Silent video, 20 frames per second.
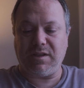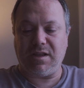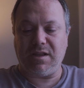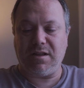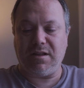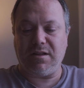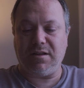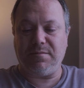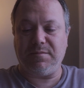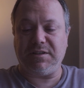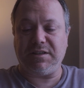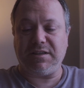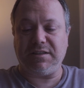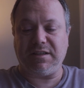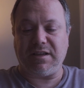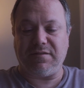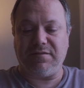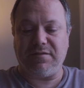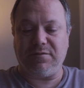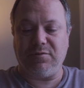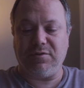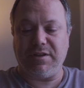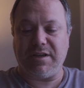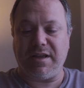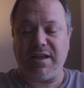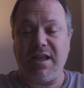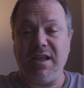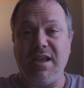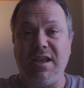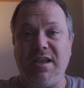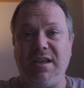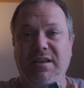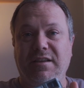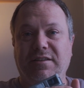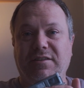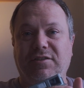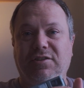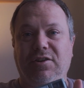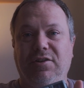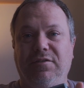It does have all the
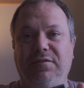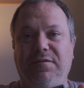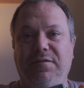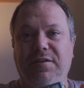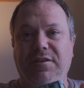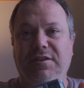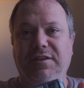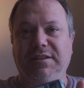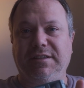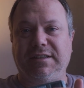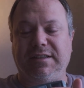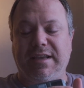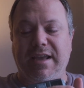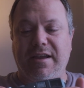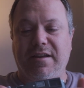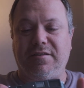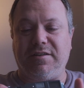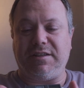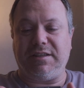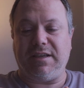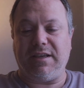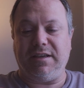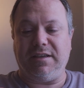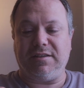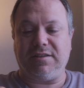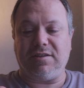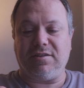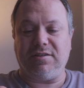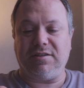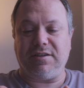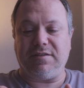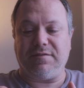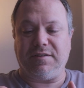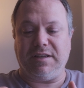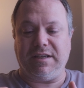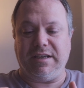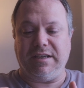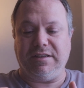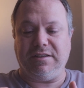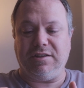zone focus scales here, so
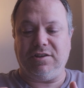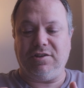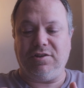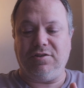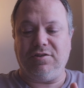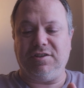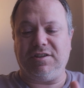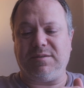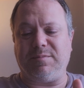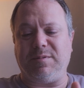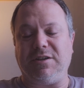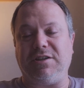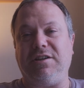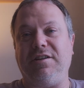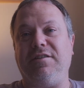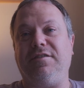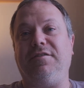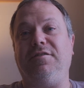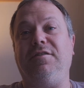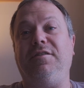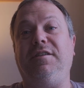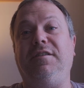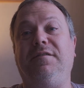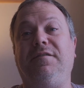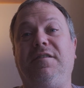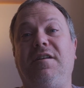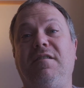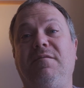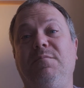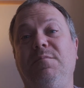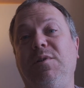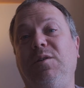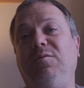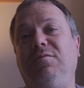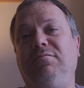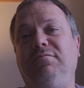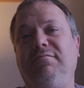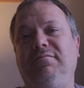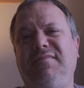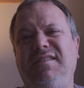definitely easy to use, especially a 35mm.
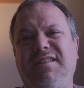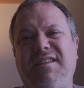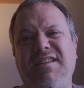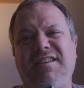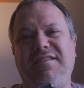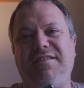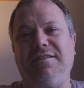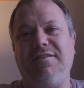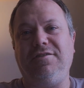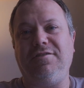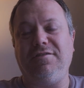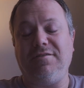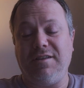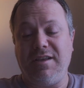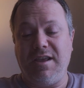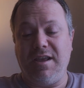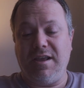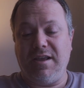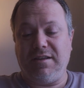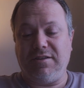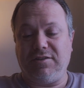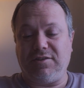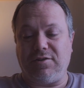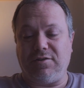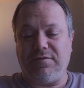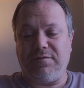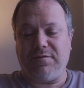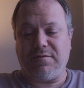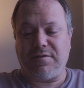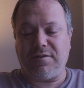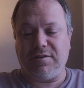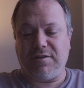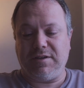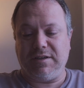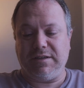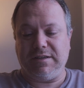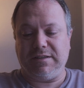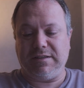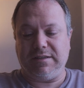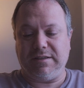It's easy to zone
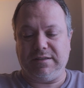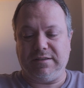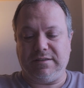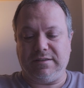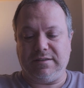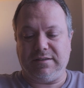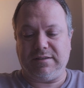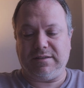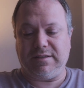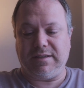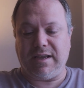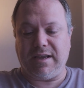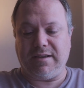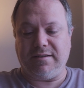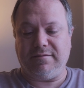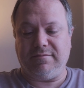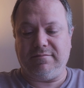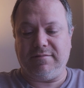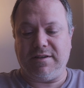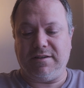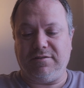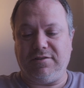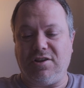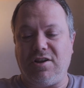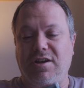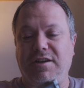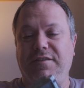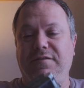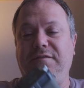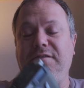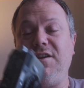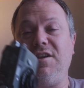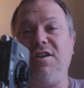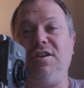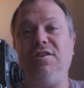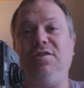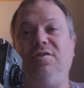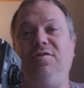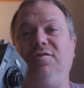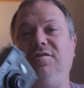focus and set, and then kind of
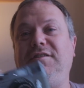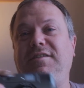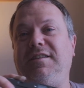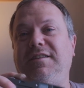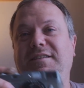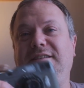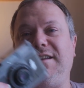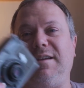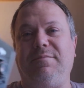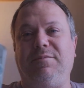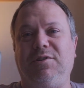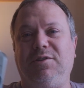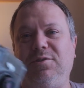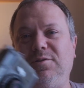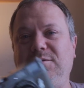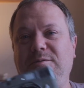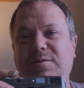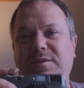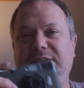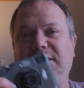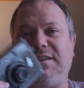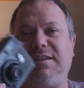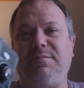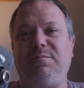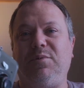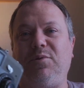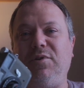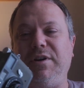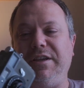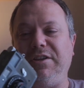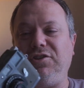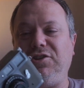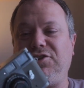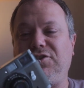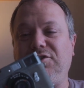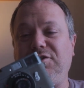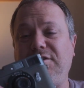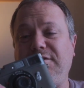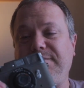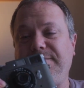use this M2 as a point and
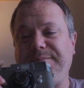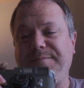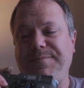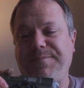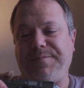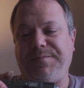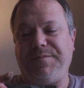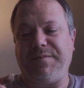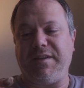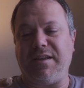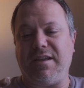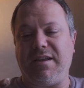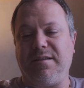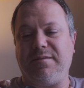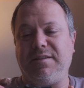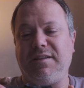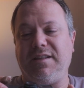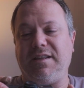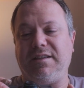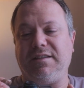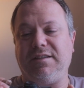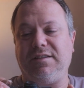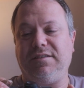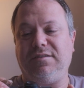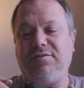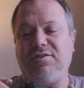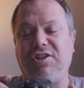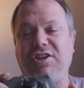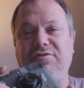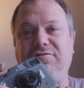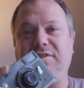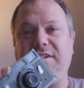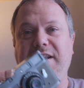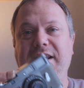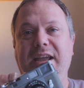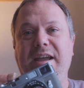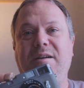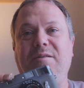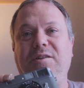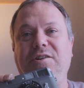shoot. So that's generally
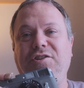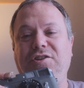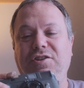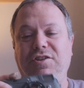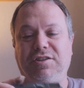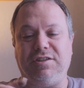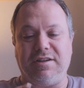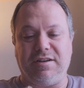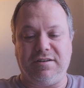how I'd use it.